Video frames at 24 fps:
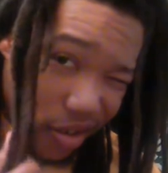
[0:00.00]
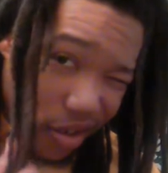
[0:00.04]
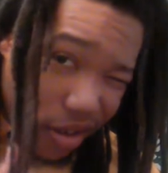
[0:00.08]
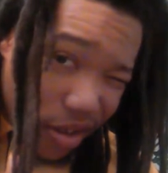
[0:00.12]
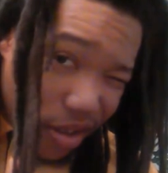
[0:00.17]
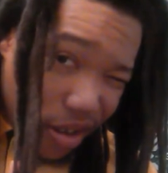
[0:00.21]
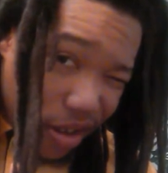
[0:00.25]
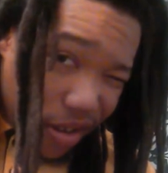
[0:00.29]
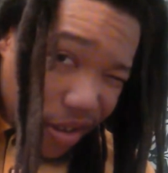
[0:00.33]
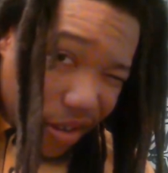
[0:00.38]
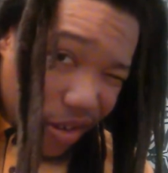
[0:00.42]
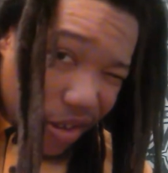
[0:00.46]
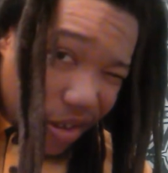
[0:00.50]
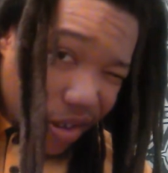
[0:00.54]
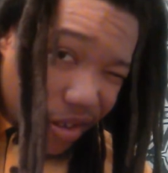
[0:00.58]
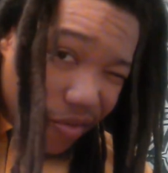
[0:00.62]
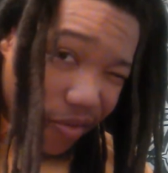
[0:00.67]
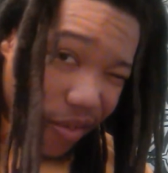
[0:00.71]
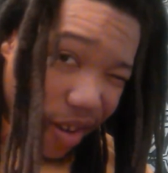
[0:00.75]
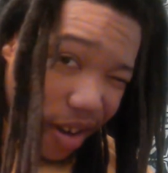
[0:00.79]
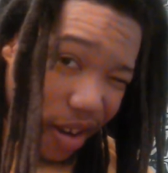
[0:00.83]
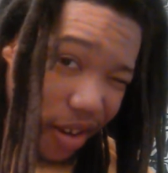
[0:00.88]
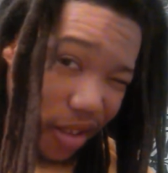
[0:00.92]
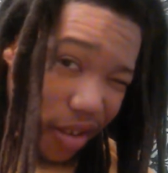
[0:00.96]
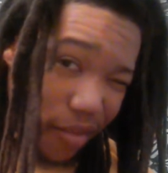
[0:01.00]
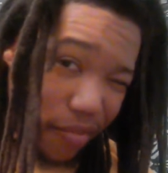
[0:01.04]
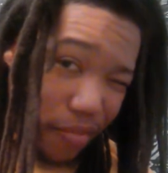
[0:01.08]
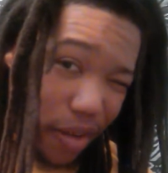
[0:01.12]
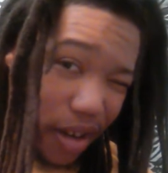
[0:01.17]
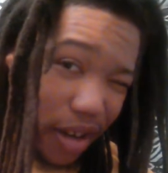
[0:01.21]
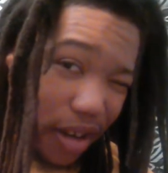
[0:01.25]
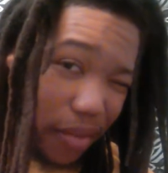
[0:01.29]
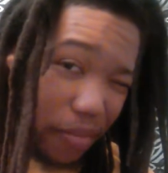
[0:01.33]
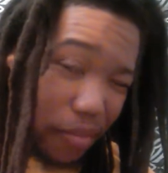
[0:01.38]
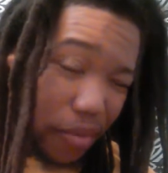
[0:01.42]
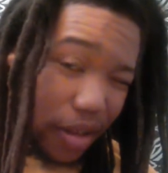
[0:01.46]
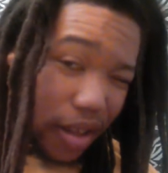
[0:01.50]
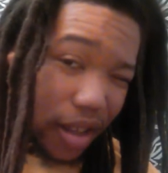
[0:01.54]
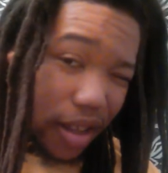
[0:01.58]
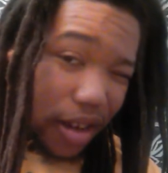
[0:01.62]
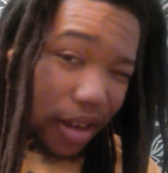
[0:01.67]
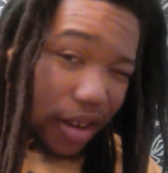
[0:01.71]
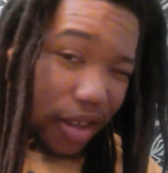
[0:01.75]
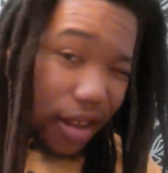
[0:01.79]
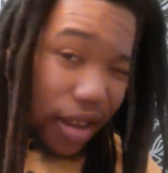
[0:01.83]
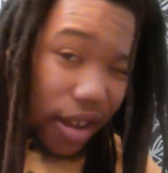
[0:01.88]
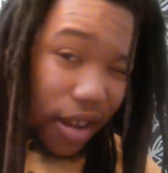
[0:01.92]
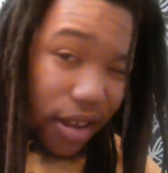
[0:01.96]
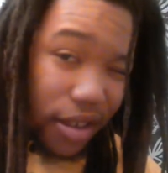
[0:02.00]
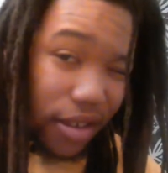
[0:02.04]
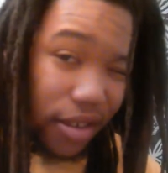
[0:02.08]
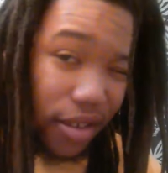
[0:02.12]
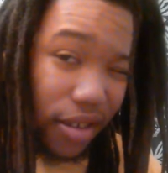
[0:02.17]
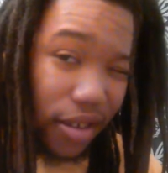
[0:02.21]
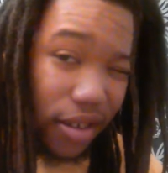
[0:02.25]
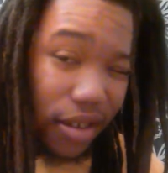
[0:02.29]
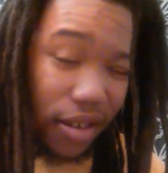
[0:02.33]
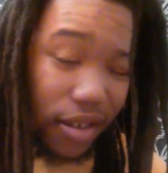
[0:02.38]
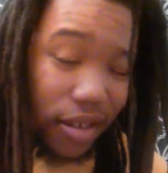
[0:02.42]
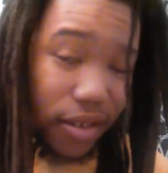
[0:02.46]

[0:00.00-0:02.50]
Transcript: Are these just regular manipulated locks?